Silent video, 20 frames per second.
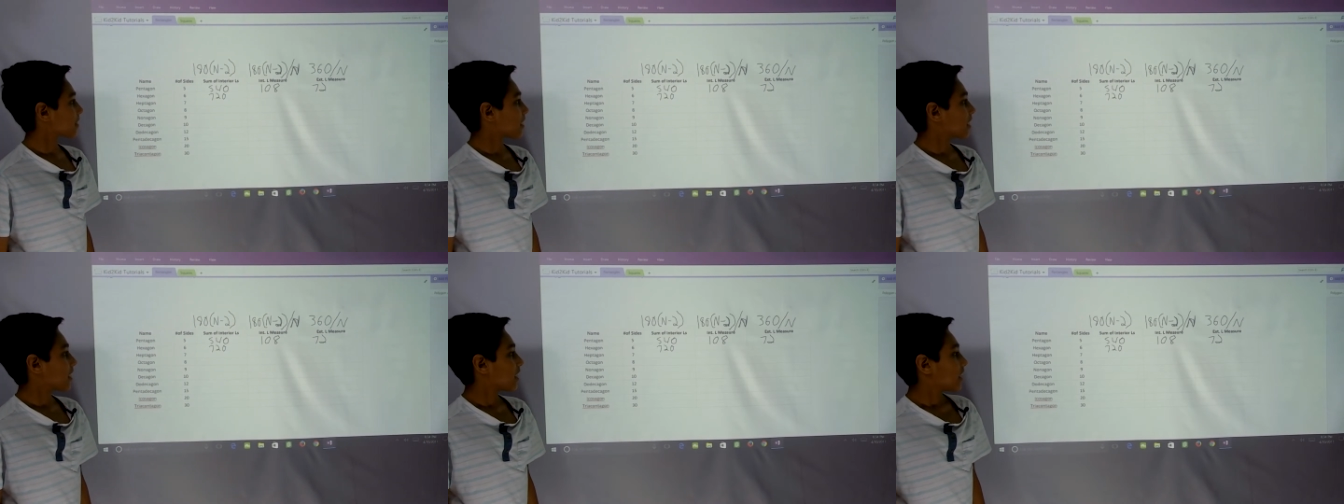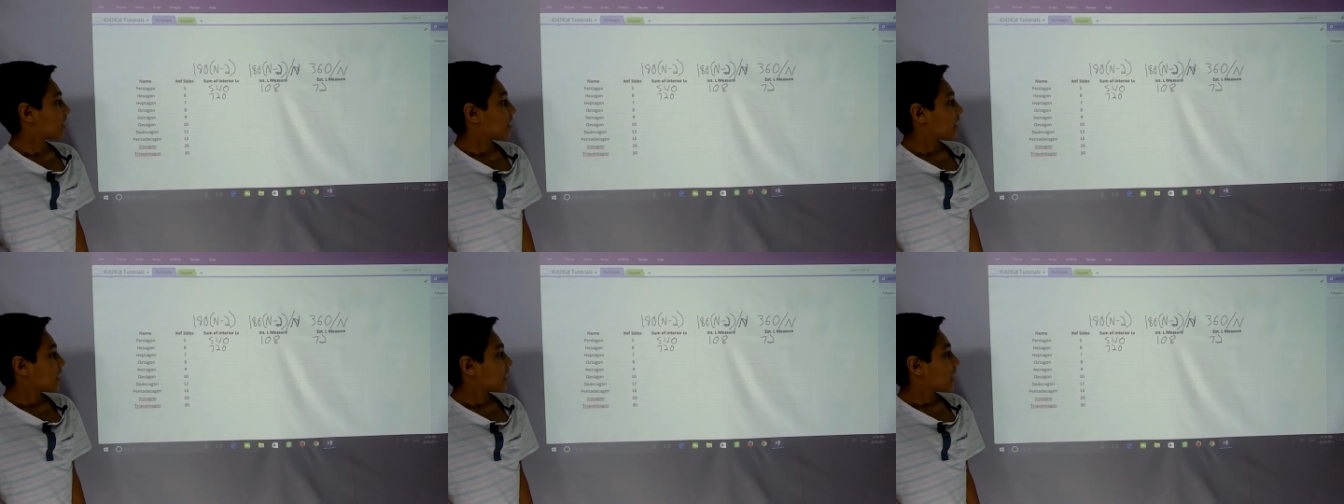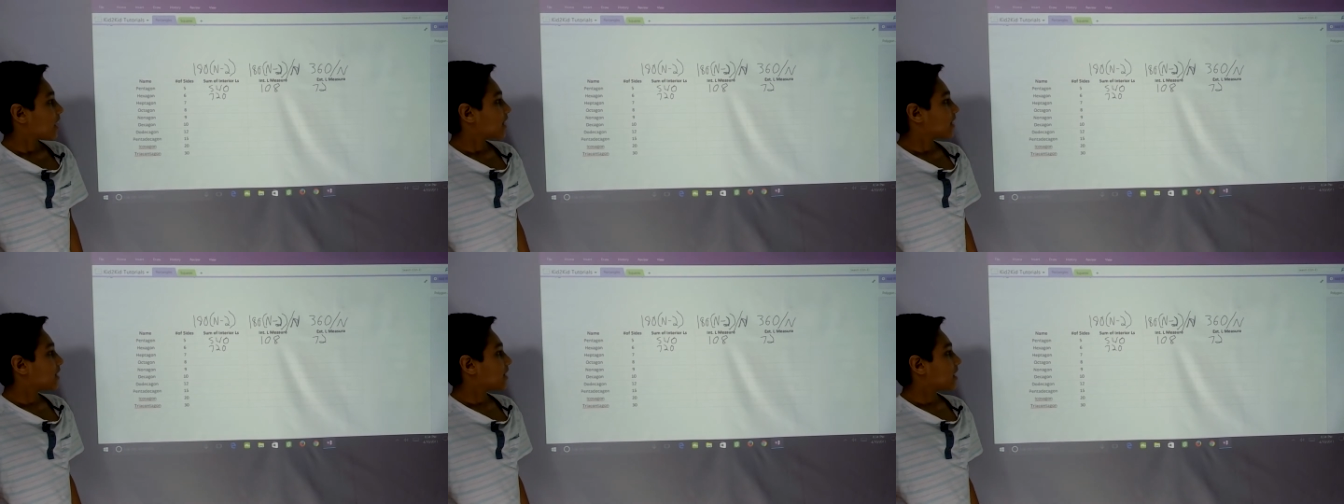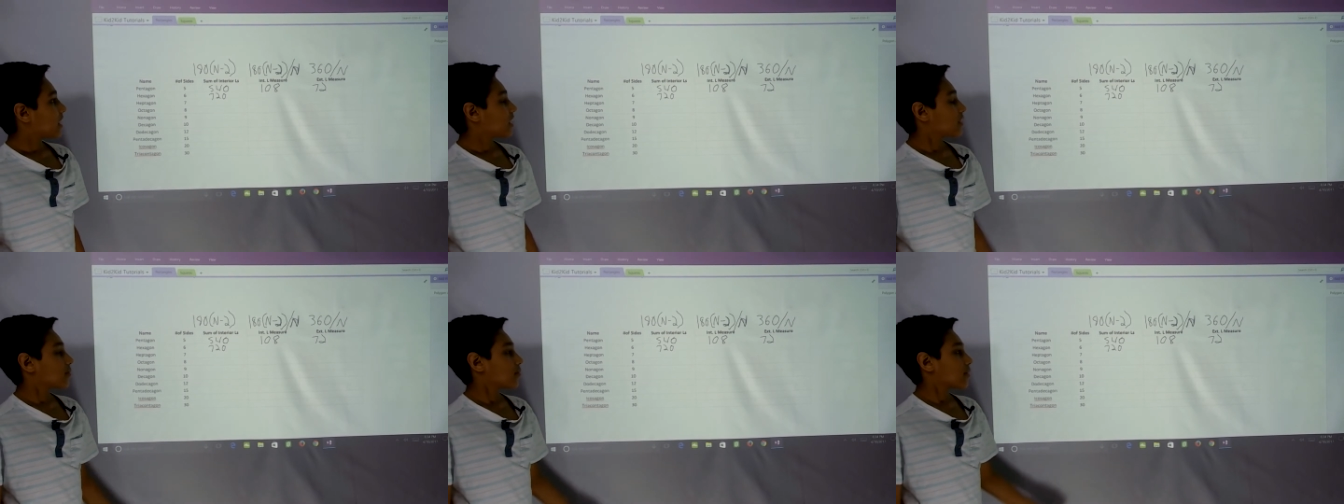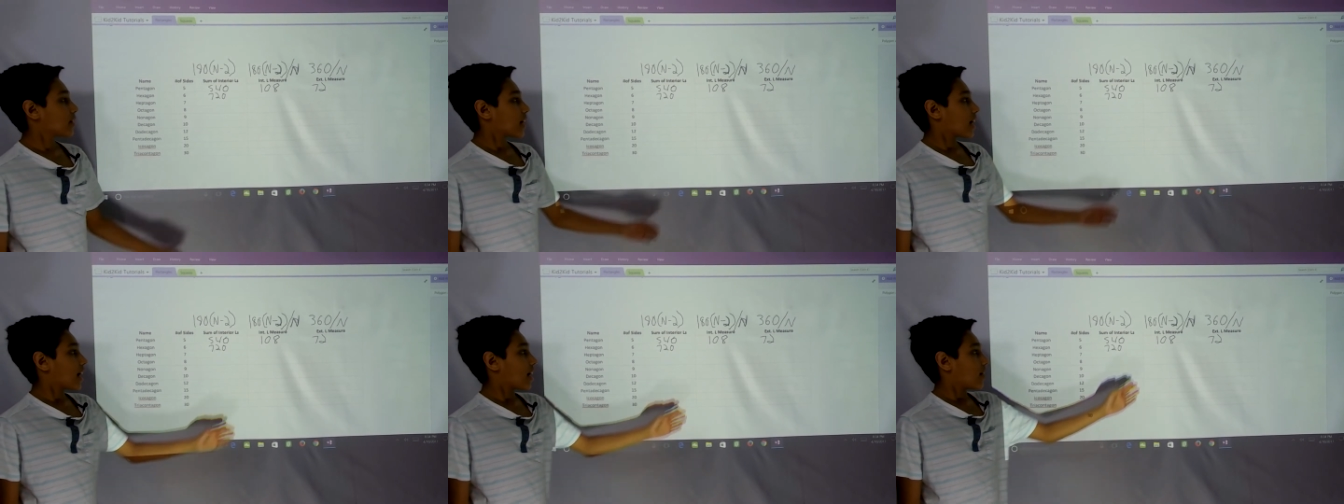And then we have
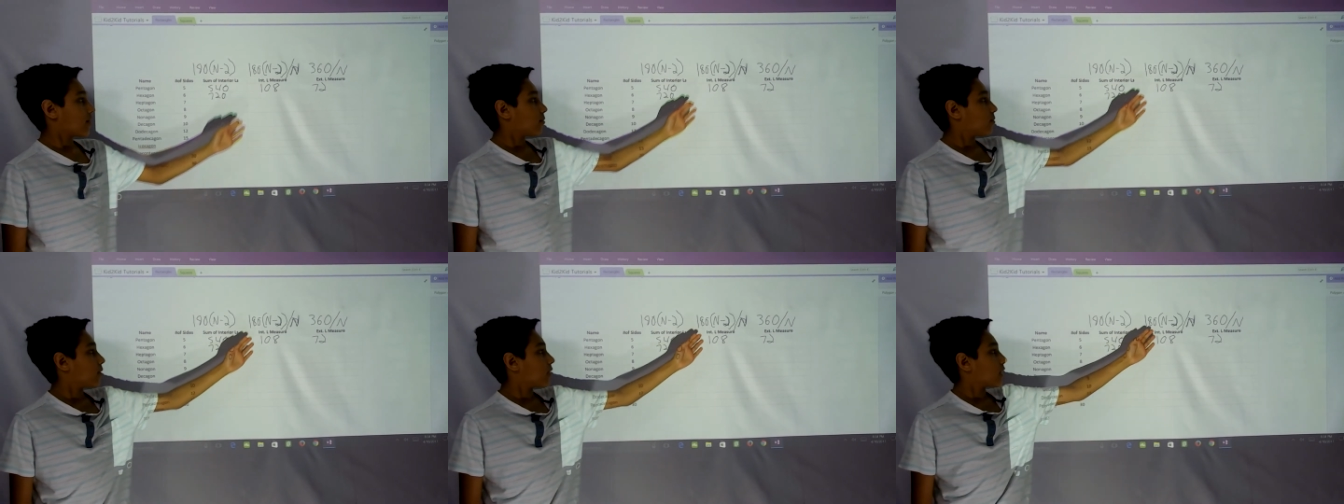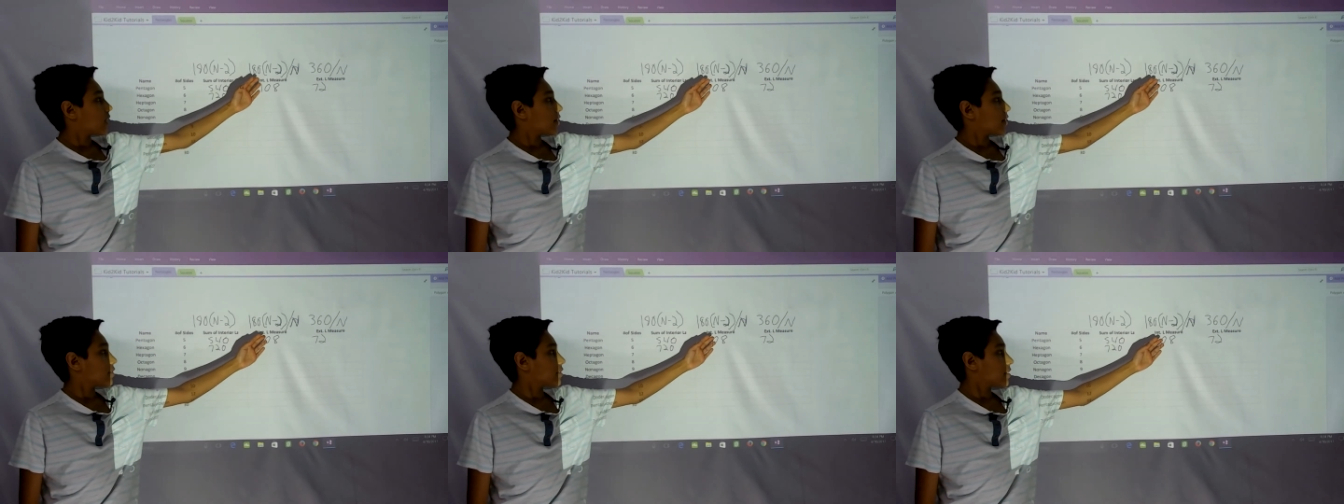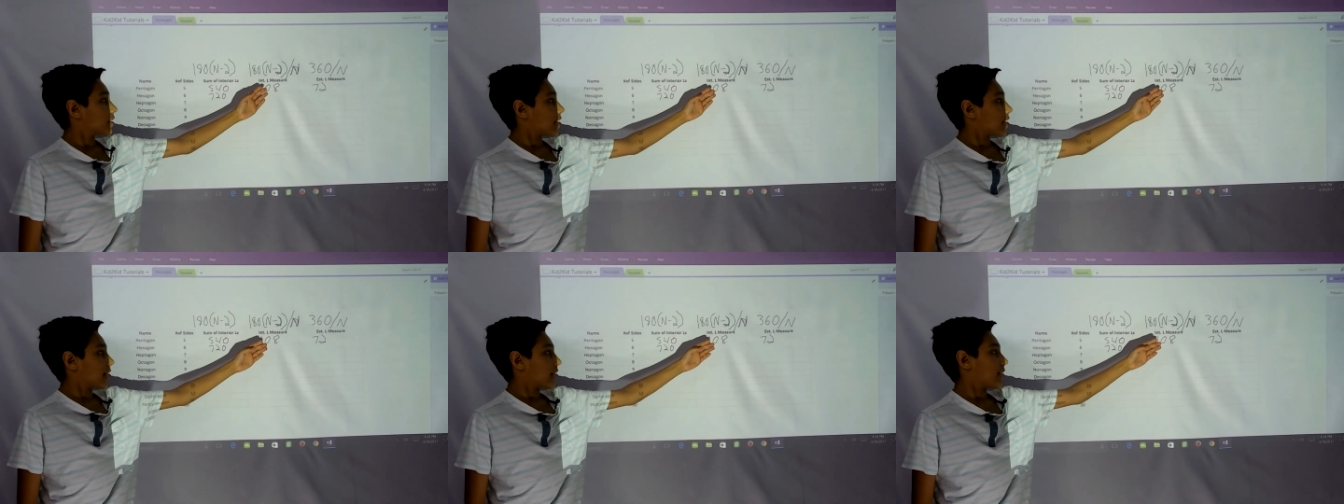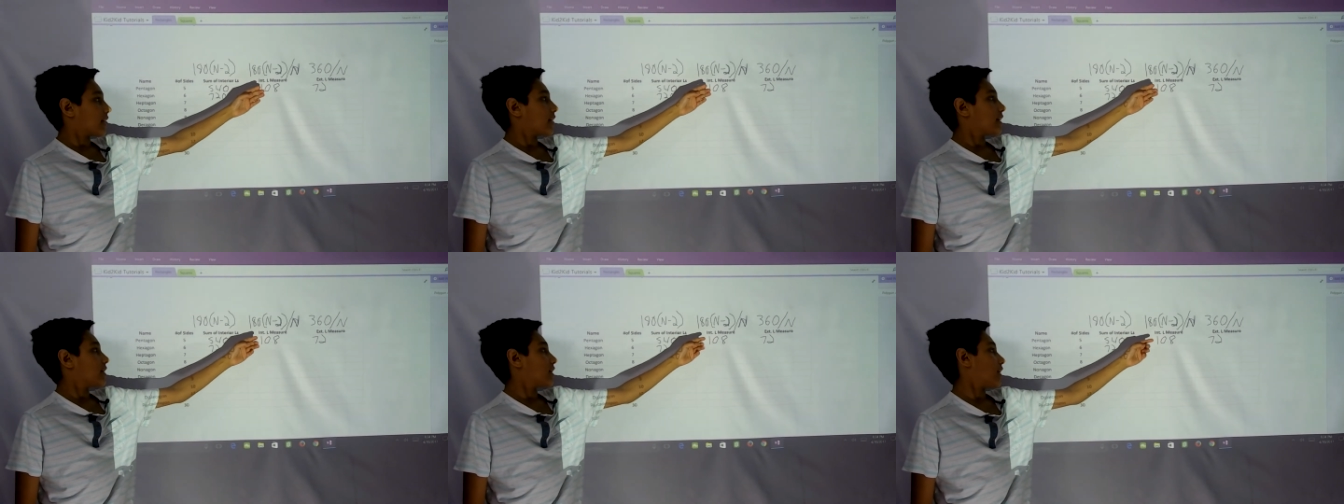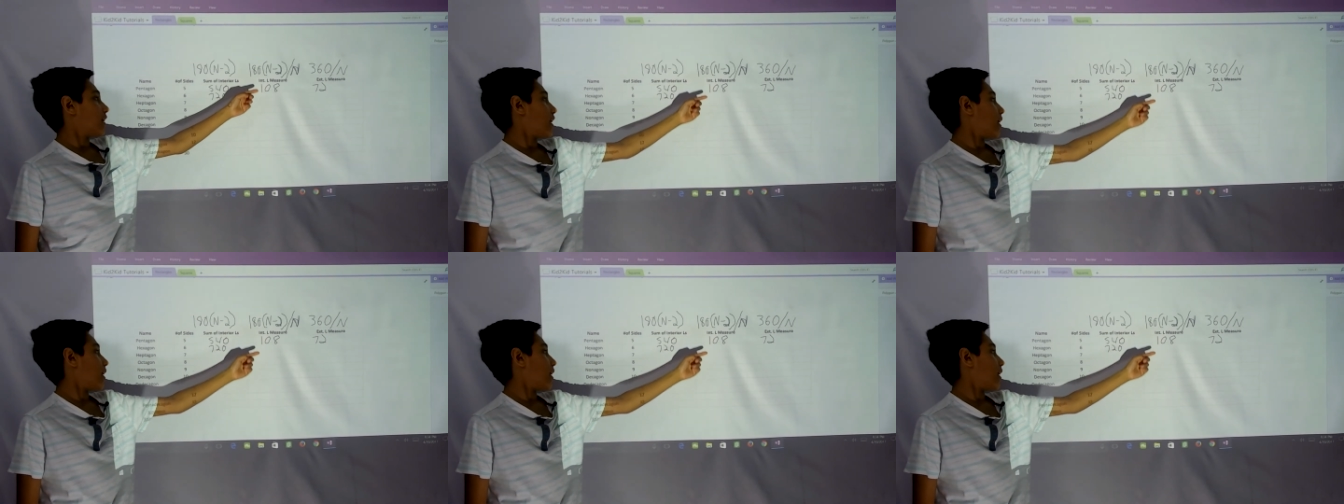180 times